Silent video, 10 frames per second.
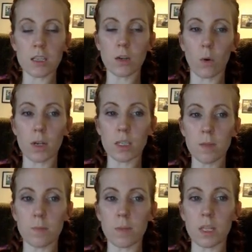is going
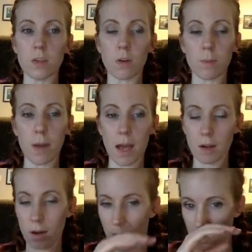to be your
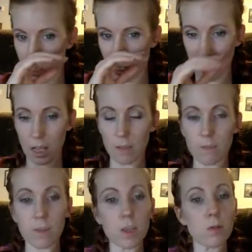background.
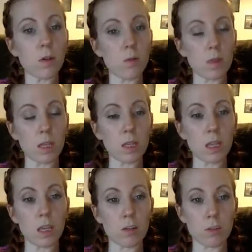If you don't think
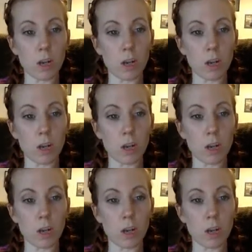that your